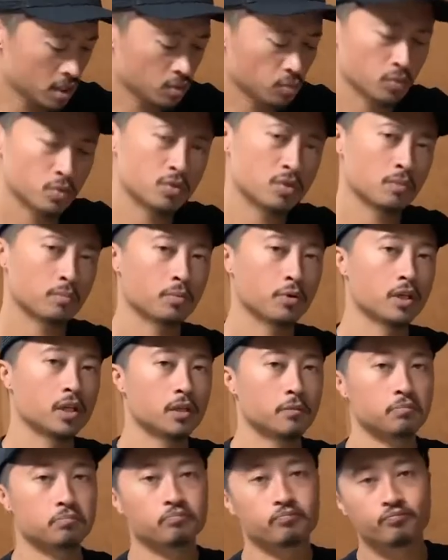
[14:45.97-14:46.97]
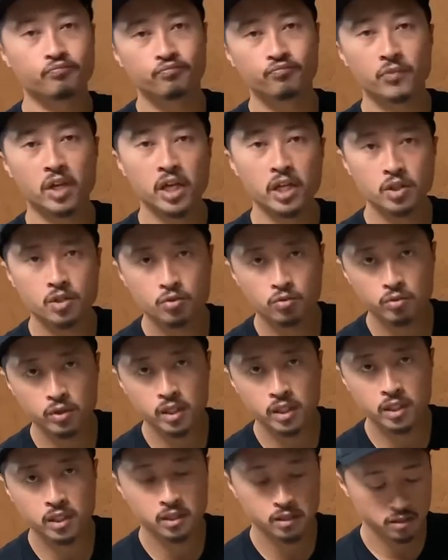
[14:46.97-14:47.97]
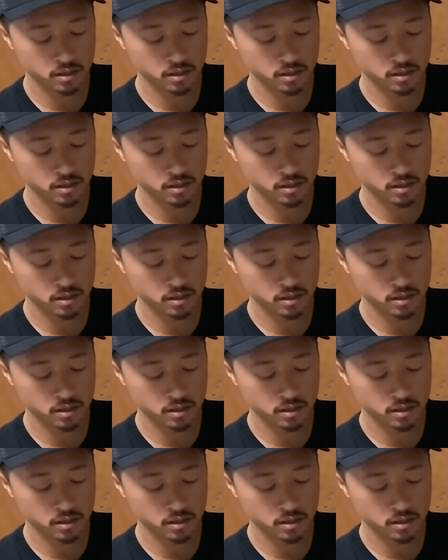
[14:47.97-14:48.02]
one was a pretty entry